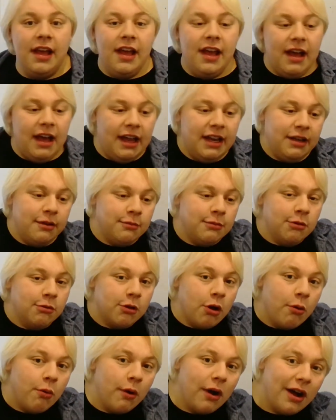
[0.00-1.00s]
and it will
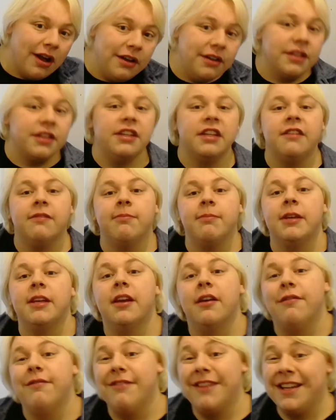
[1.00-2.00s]
go underneath me
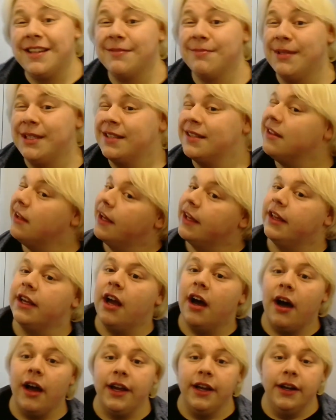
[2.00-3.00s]
and raise me slightly
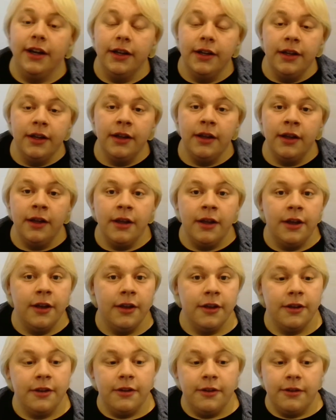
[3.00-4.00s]
higher.
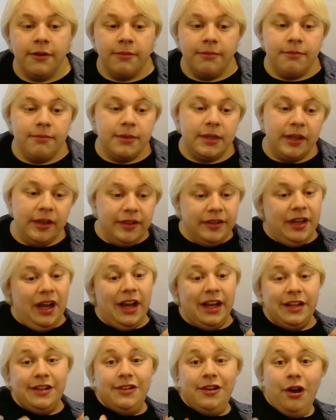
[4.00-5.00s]
Because I
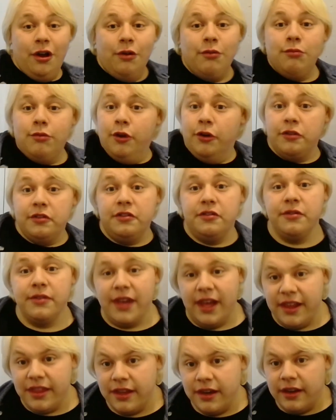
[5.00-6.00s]
know not to do that
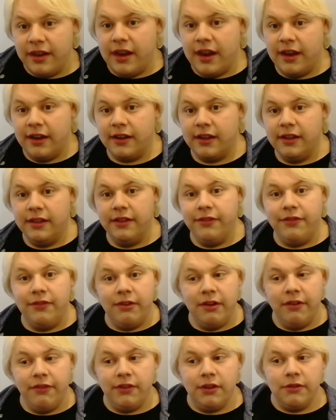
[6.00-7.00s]
in the
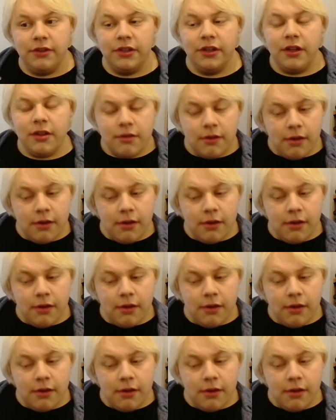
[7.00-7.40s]
future,